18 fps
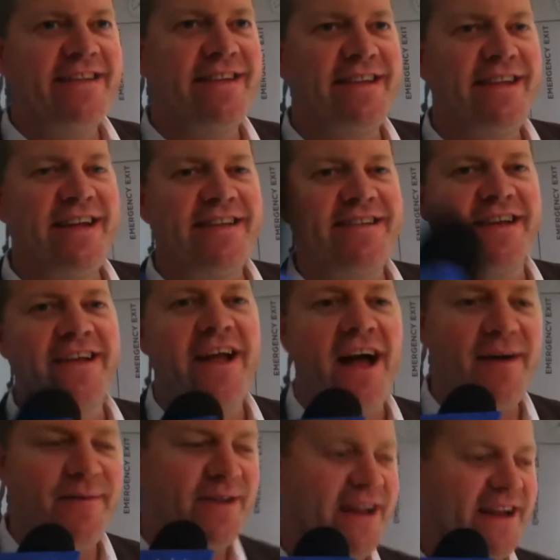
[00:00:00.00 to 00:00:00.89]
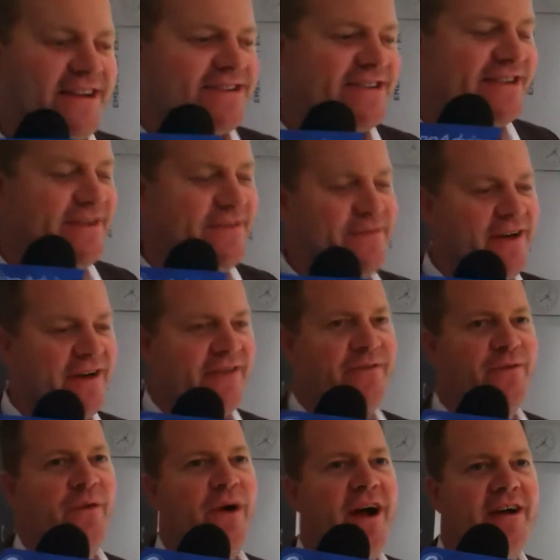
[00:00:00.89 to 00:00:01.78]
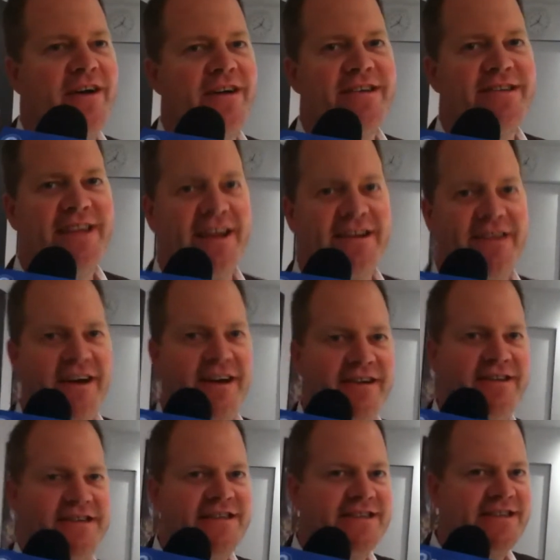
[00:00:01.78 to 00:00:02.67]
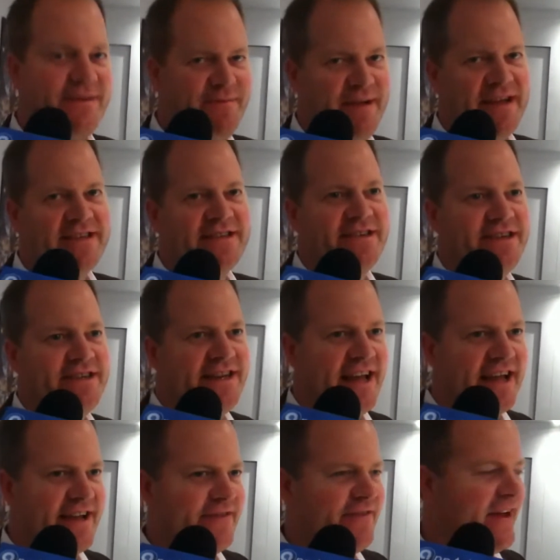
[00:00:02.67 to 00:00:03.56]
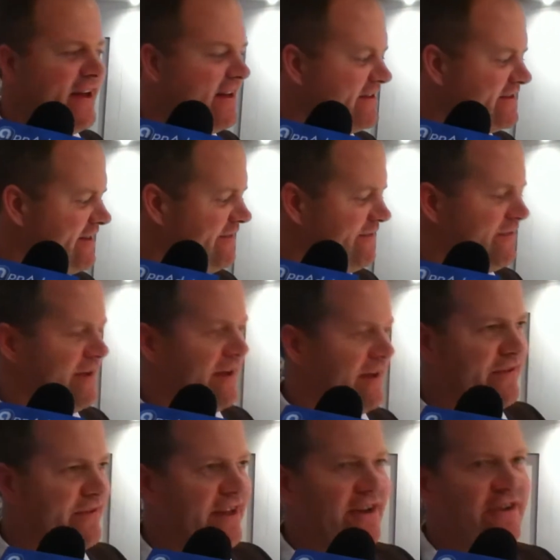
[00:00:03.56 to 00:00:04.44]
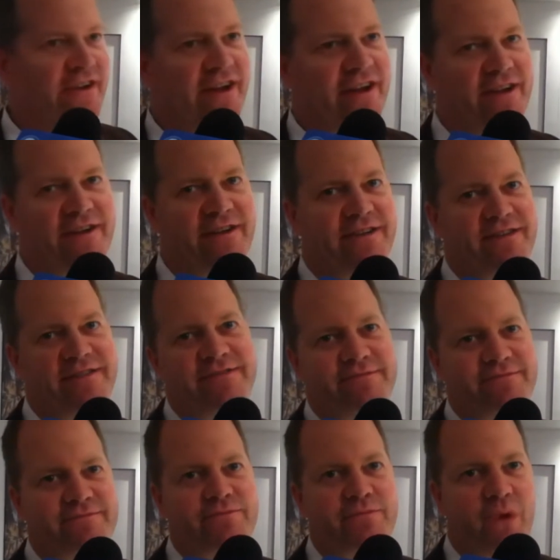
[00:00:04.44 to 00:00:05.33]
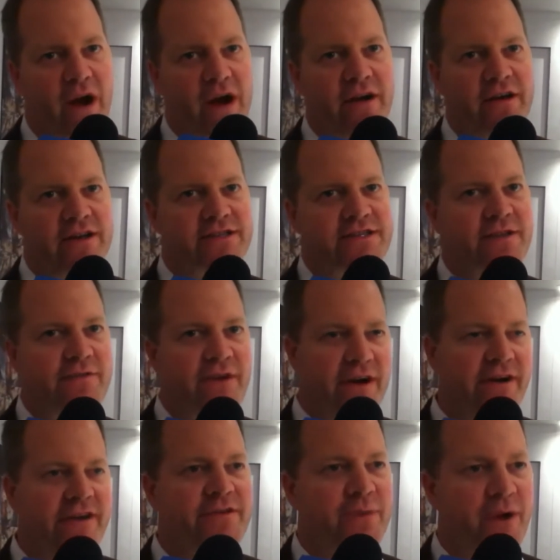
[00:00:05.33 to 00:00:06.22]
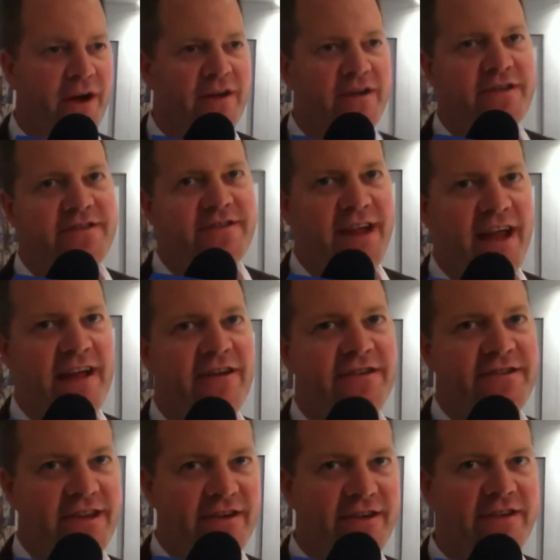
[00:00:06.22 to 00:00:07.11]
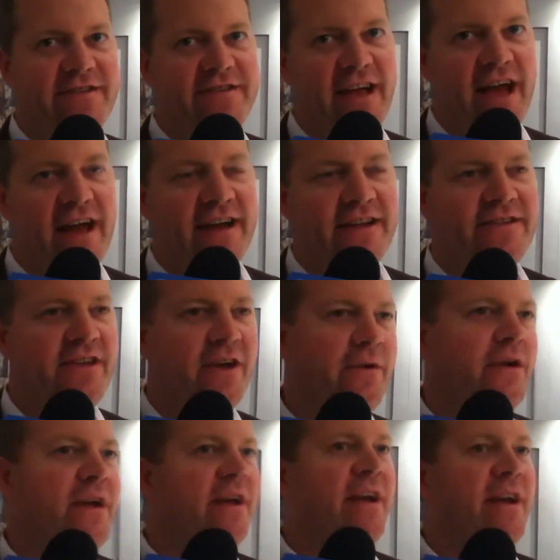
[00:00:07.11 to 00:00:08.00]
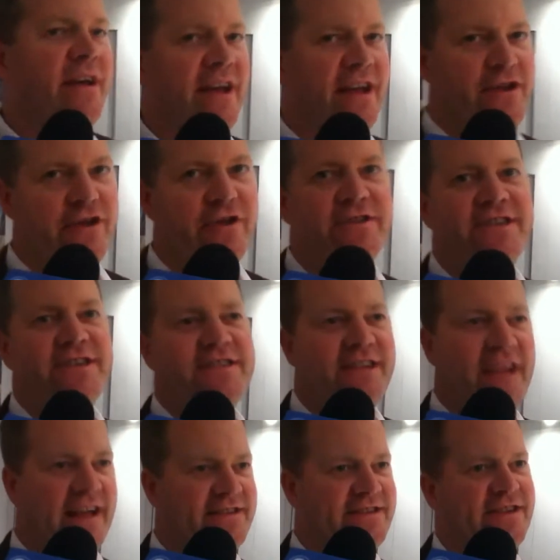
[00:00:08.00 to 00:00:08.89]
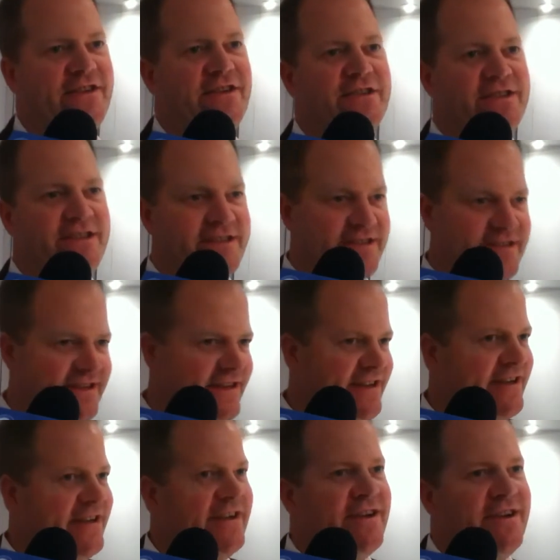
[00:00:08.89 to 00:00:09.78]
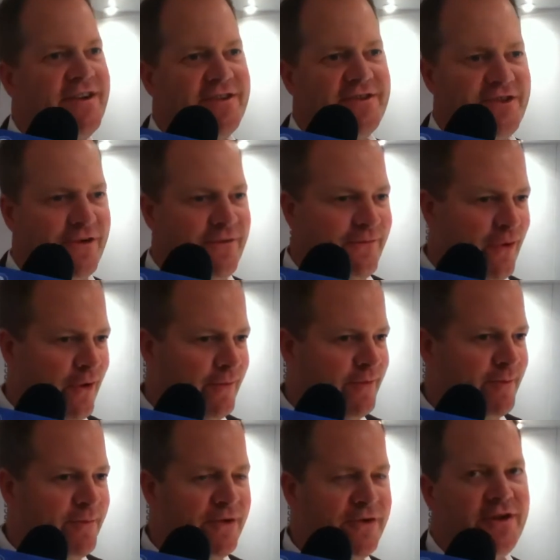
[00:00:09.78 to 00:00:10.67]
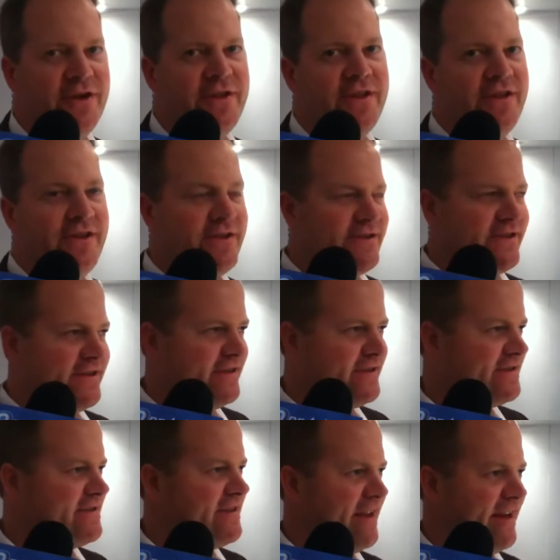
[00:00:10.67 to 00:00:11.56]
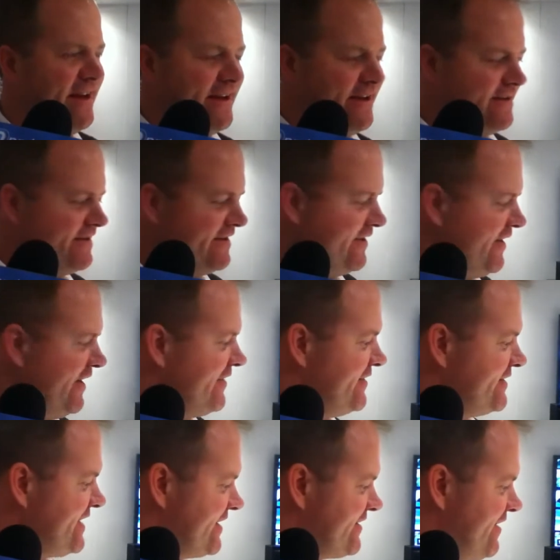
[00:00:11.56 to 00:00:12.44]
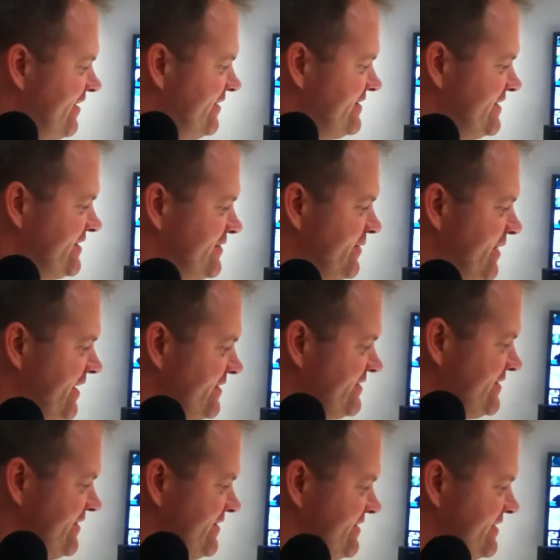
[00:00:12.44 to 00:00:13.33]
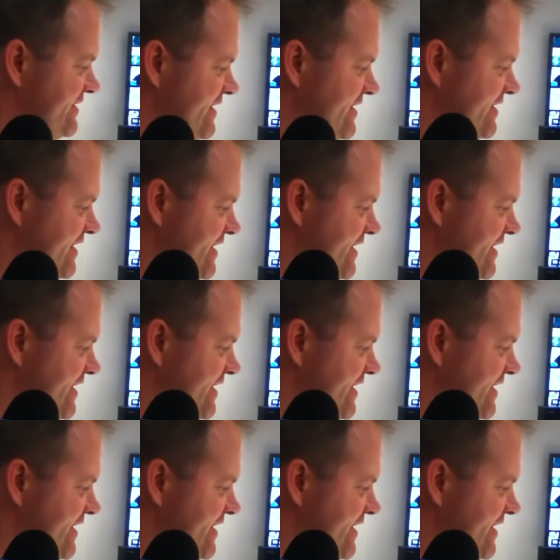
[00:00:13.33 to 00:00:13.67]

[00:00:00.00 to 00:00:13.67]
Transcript: It's a combination of wireless technologies that basically take advantage of the integrated the various wireless standards that are inside it. So it uses certain forms of Bluetooth. It uses other technologies as well. So